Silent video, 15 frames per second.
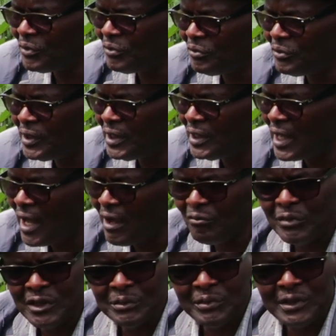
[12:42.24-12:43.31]
we didn't have
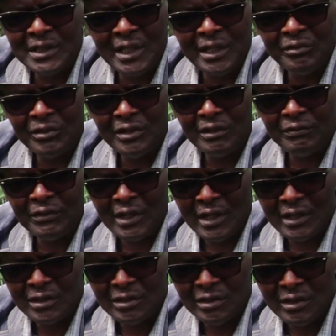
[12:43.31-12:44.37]
much material, if you
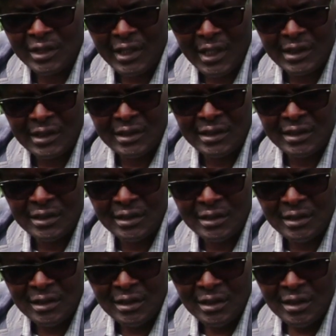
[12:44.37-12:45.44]
like, to look at,
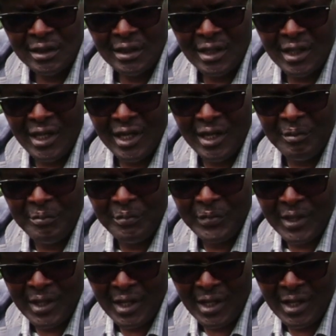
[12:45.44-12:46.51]
and
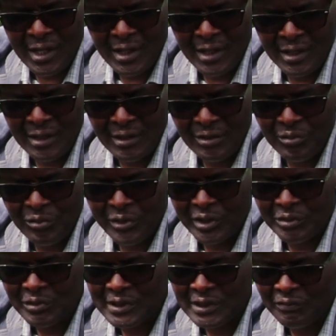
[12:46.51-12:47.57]
where
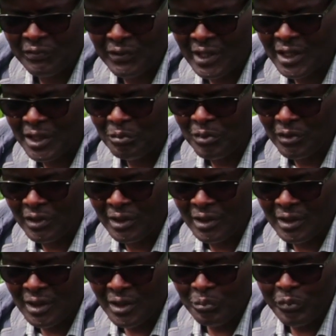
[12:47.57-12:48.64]
it was available,
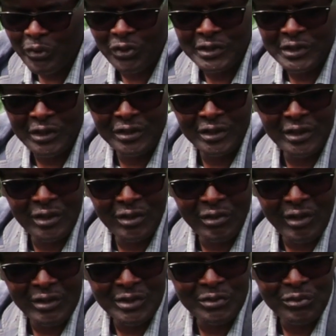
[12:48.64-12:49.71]
because you couldn't
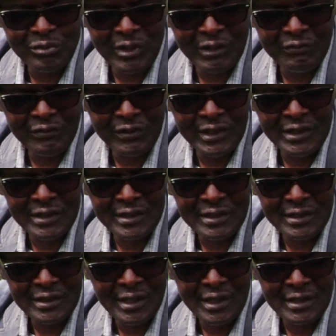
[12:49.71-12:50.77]

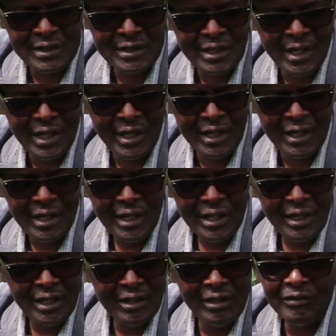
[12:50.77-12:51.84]
cross-reference this thing.
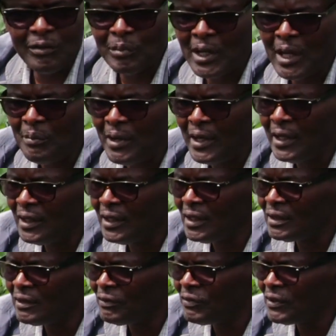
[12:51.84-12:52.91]
If a black man,
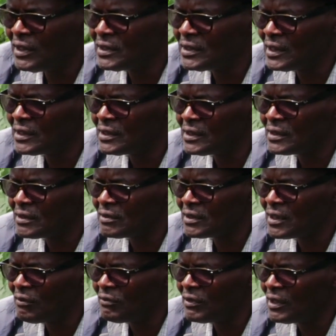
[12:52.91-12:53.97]
if in the 60s or
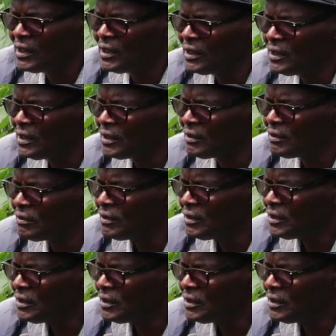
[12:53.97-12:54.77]
70s,